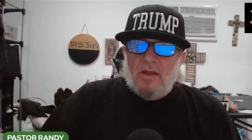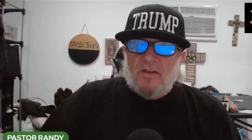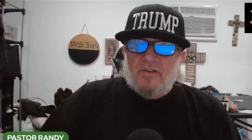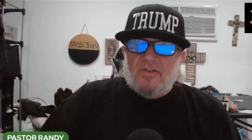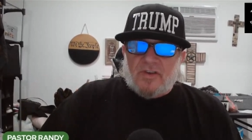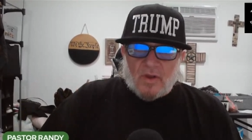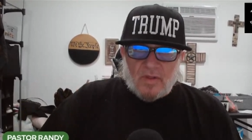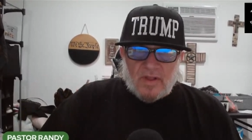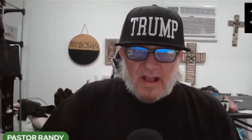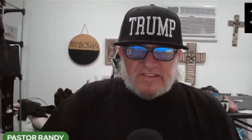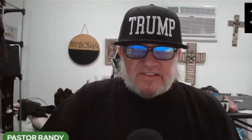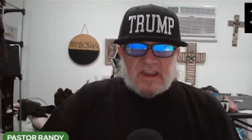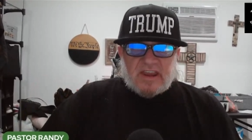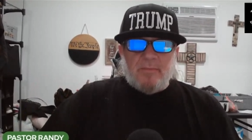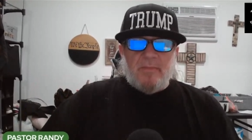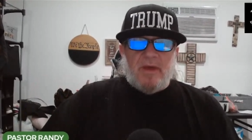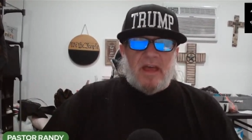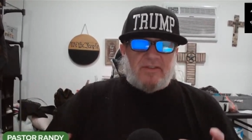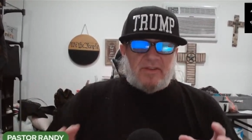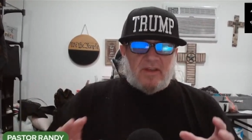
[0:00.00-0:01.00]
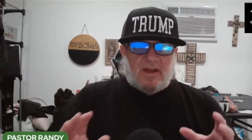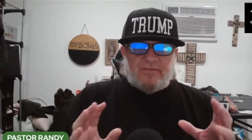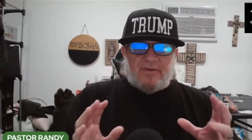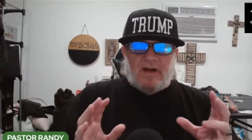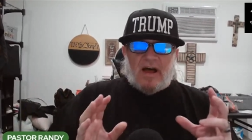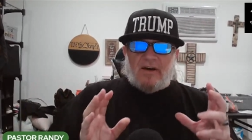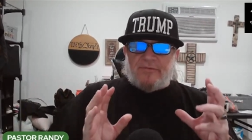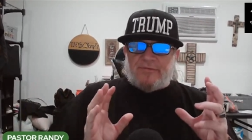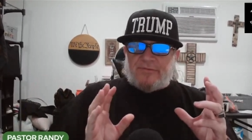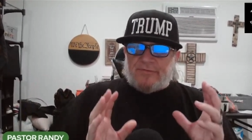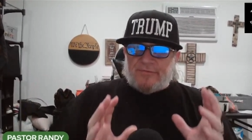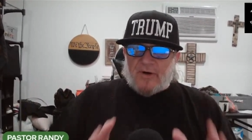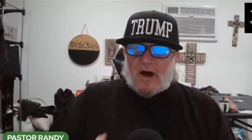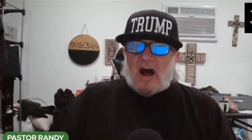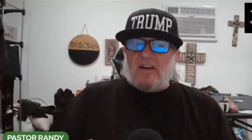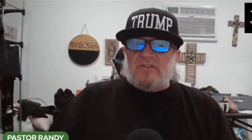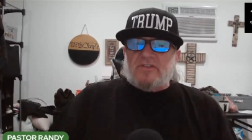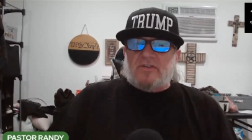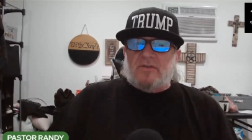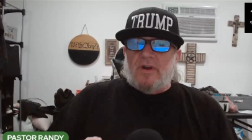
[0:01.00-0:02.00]
so let's commit of, of
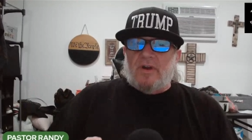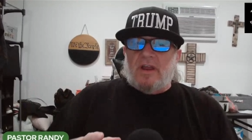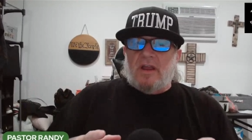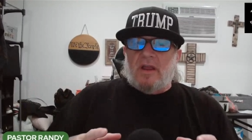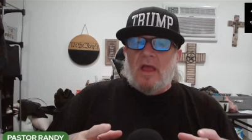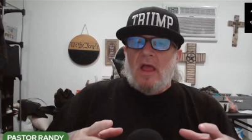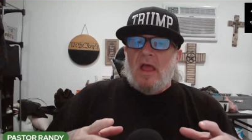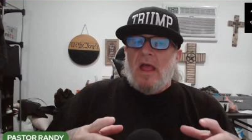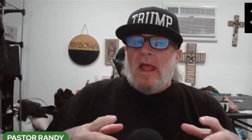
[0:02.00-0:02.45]
fostering